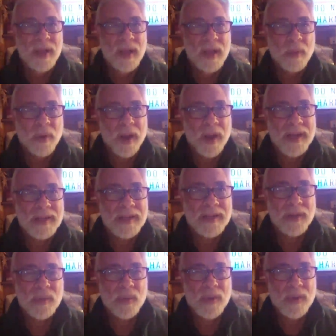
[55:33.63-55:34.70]
what I did
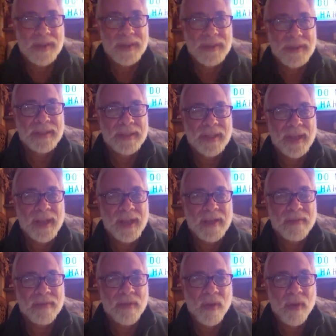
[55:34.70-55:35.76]
was I
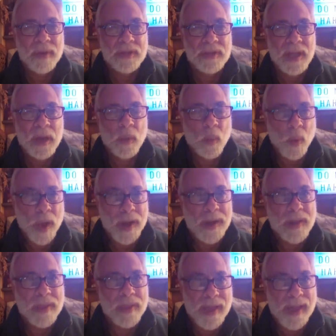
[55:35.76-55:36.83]
focused on one
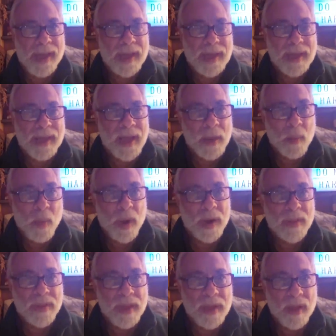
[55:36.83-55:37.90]
thing and one
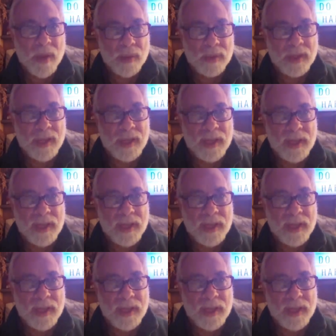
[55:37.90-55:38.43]
thing only.